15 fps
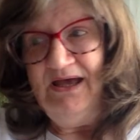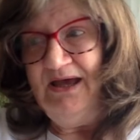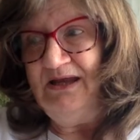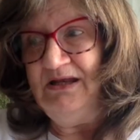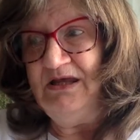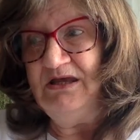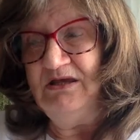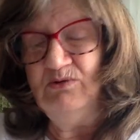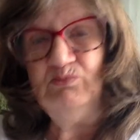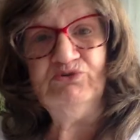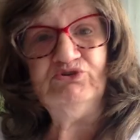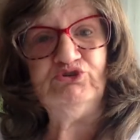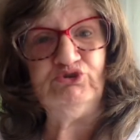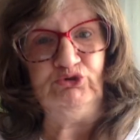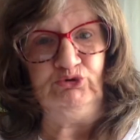and he
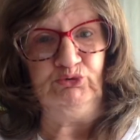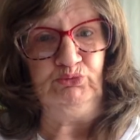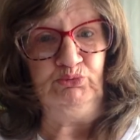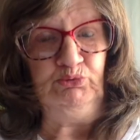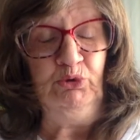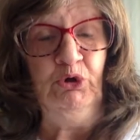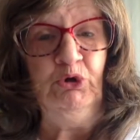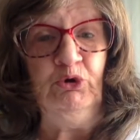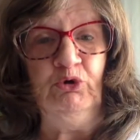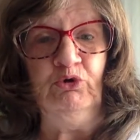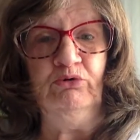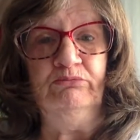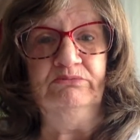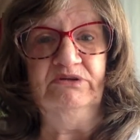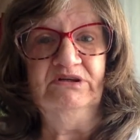was
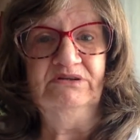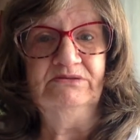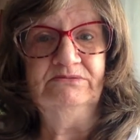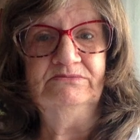groomed